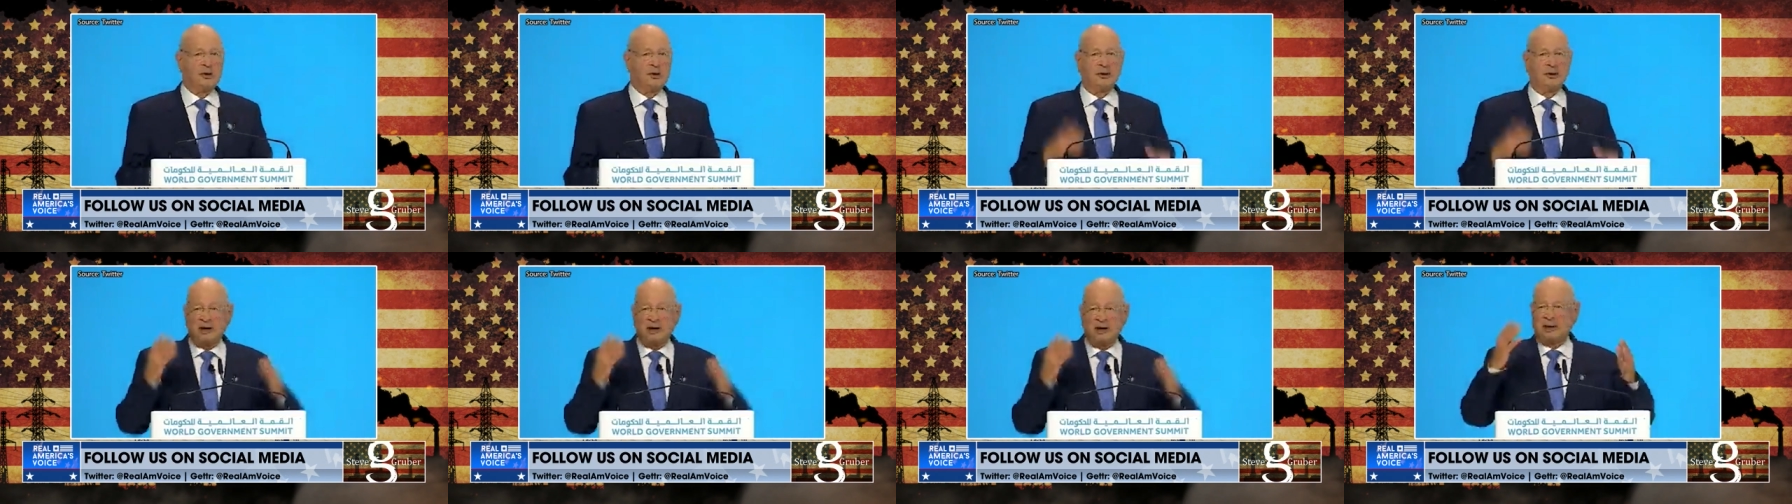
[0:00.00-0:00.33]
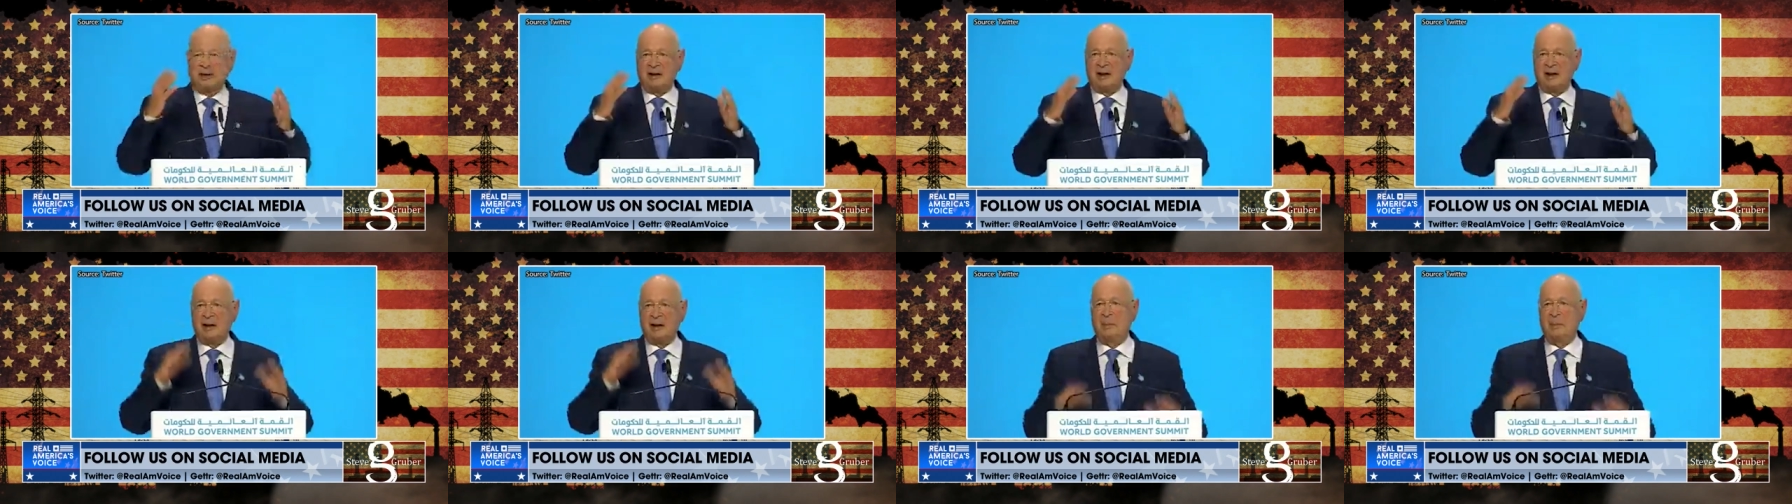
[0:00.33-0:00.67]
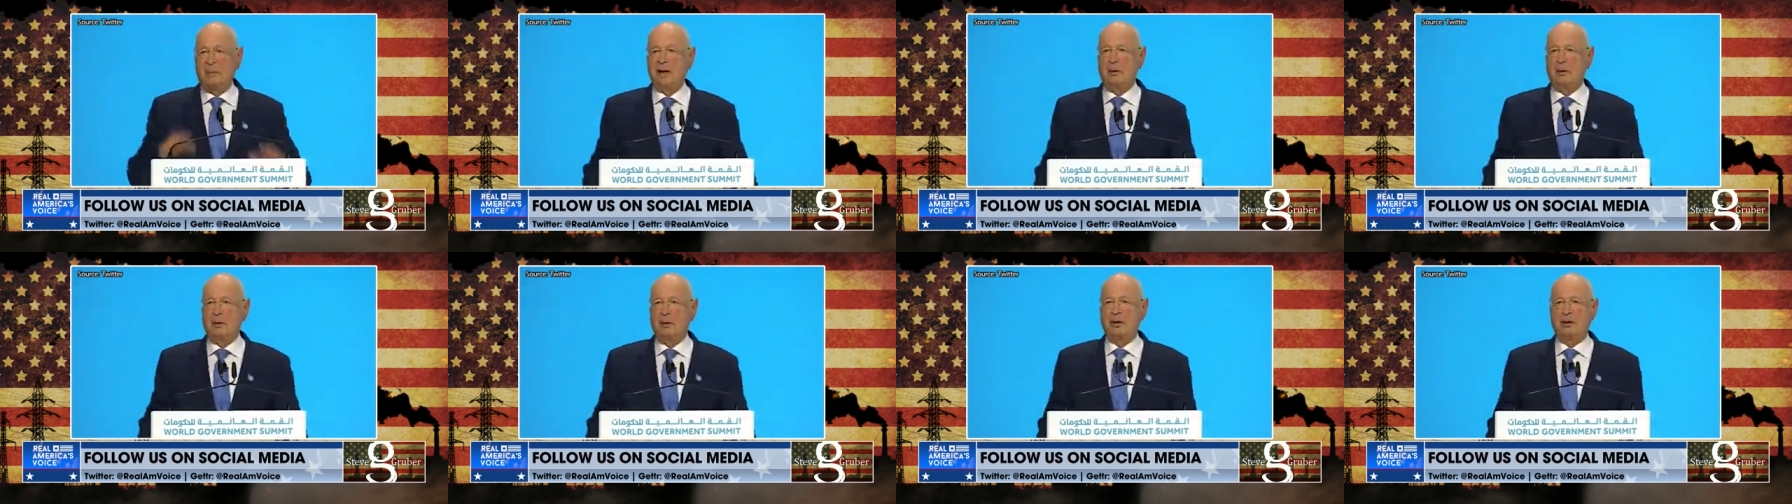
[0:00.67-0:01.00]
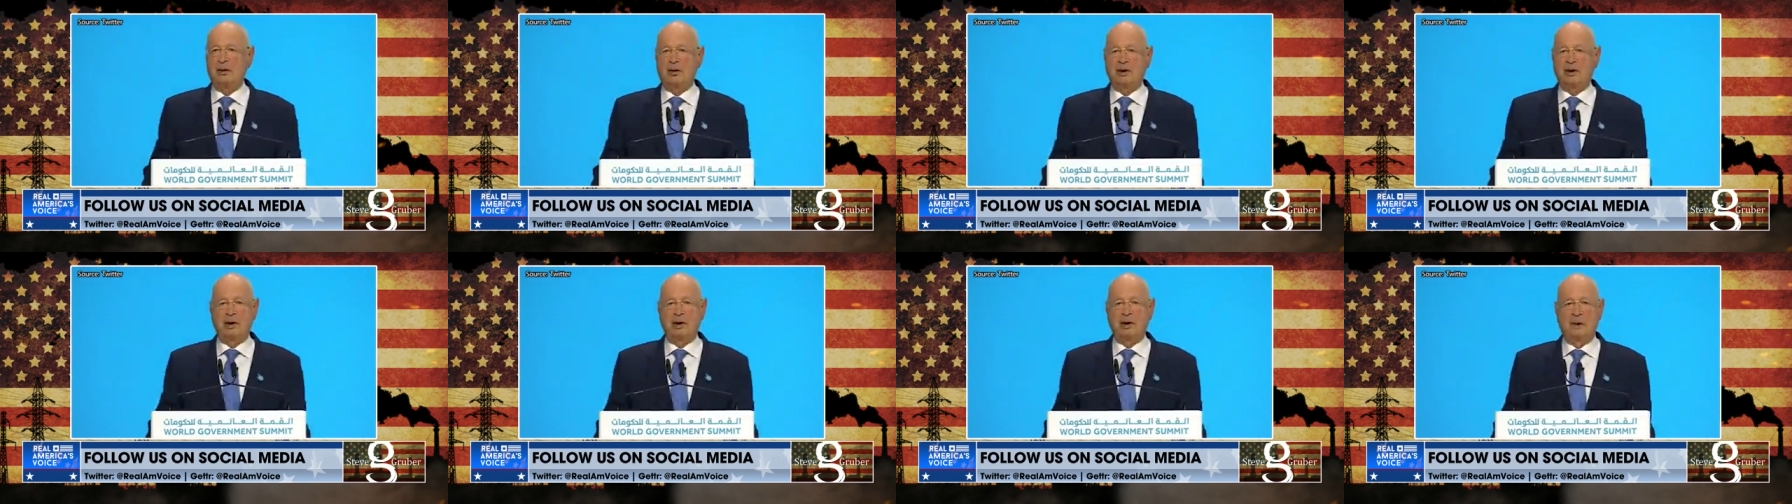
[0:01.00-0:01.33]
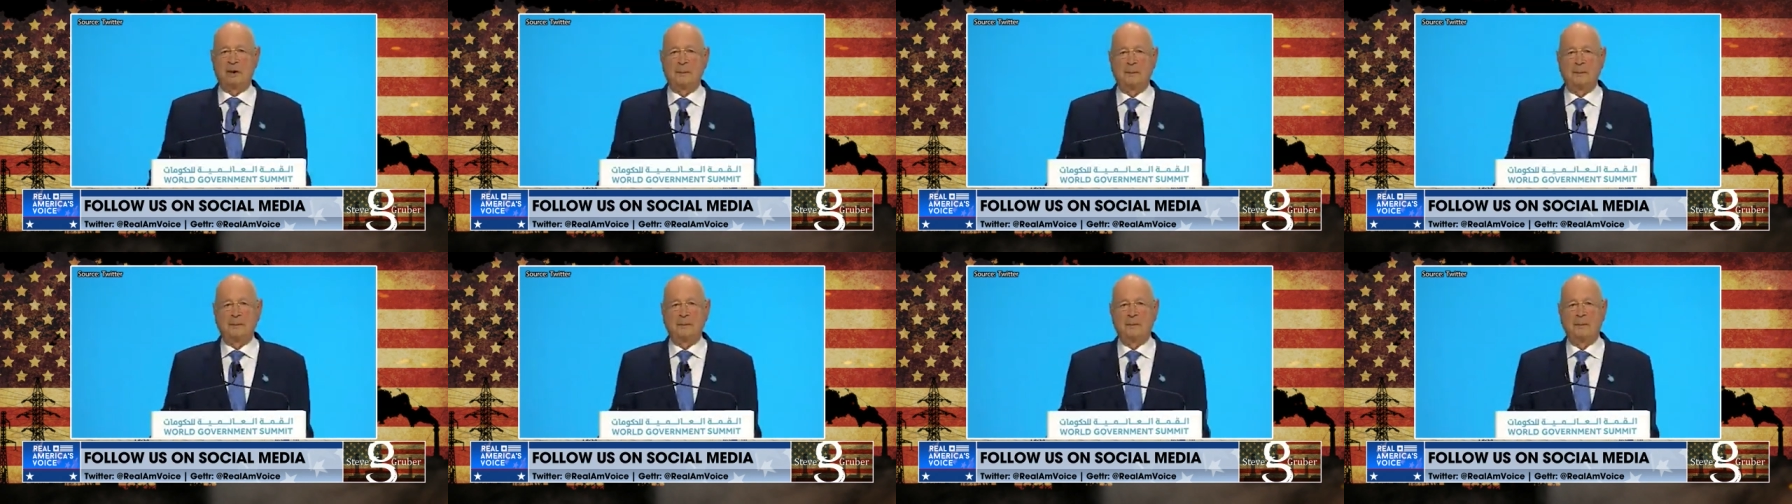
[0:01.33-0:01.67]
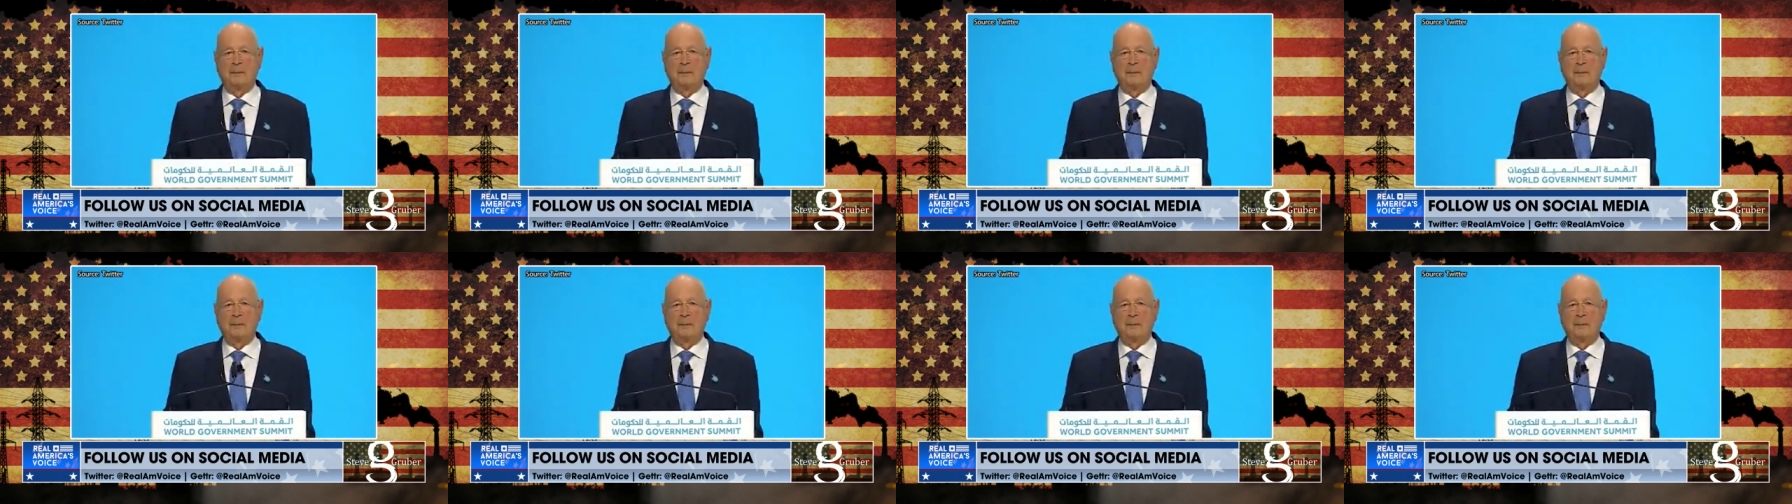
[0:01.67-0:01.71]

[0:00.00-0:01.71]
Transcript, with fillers: synthetic biology.